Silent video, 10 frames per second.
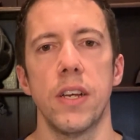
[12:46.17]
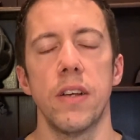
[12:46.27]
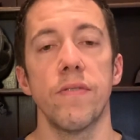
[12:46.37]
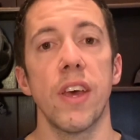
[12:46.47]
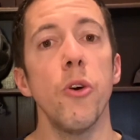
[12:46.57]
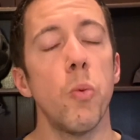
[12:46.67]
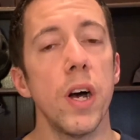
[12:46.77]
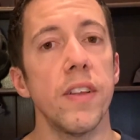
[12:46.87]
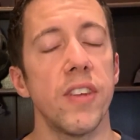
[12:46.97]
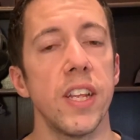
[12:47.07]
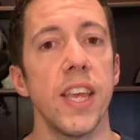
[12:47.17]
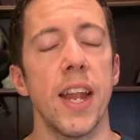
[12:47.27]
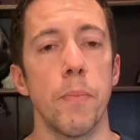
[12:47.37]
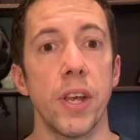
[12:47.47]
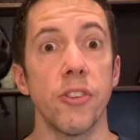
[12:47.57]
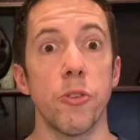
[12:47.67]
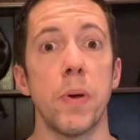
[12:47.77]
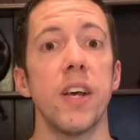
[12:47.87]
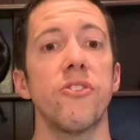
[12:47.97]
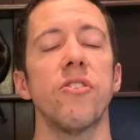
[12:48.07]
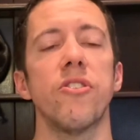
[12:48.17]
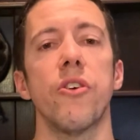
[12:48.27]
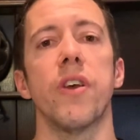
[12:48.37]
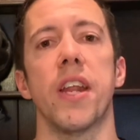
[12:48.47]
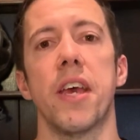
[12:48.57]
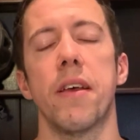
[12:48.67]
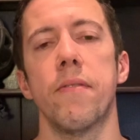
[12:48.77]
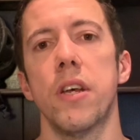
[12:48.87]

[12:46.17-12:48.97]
they all worked in the end because the person doing it